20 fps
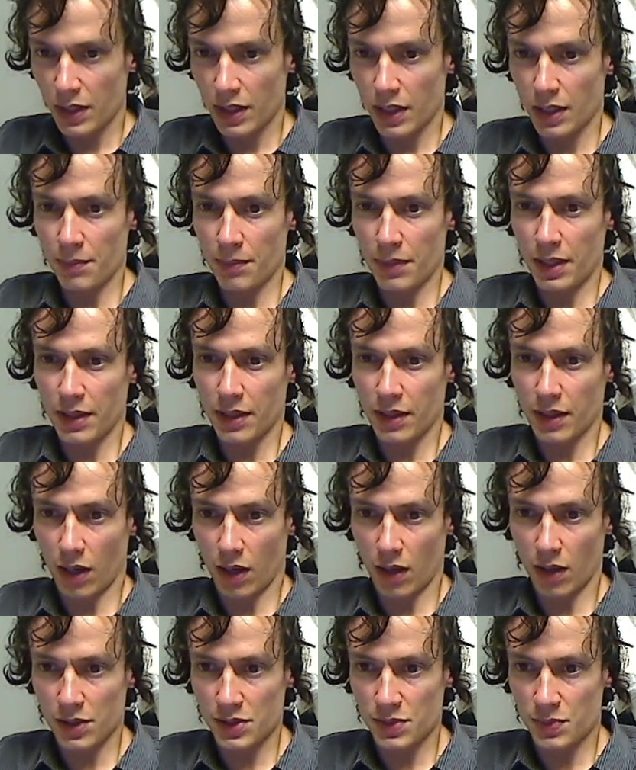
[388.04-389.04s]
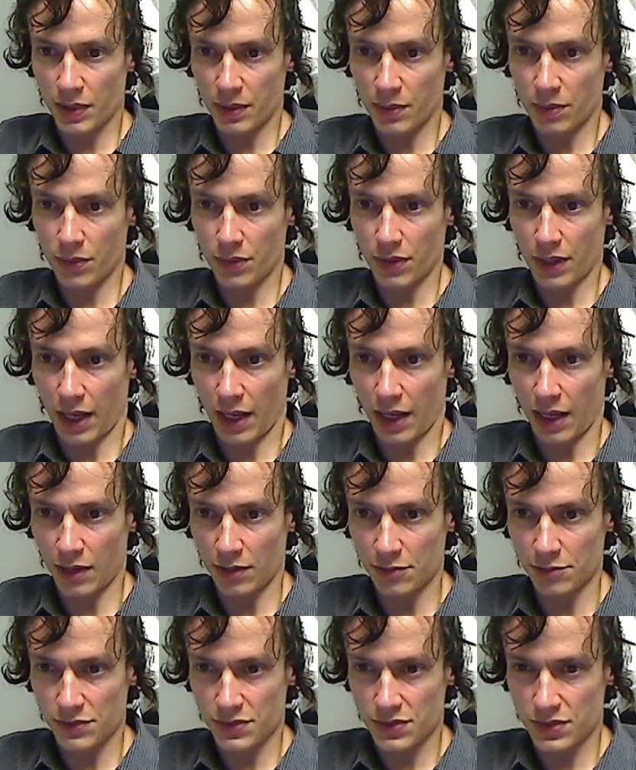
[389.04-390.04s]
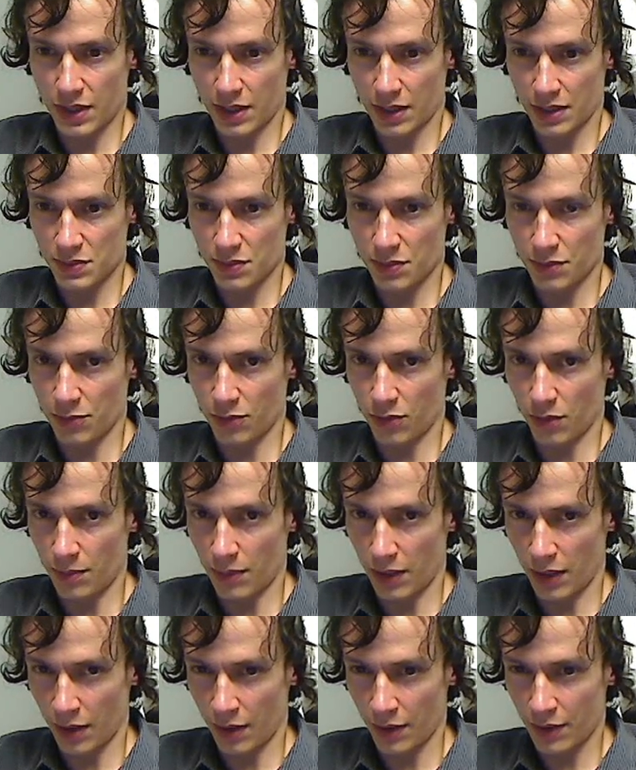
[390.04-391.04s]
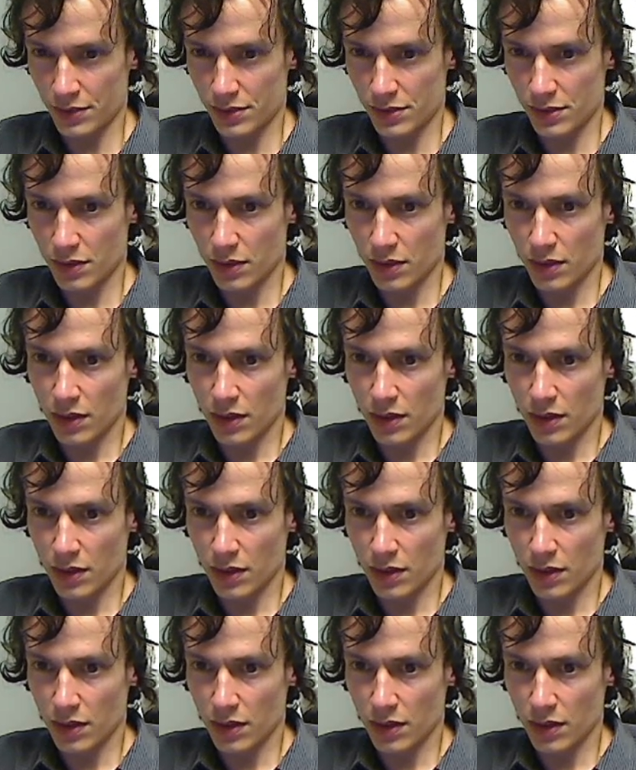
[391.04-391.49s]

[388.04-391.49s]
It may encourage people to have sex before marriage,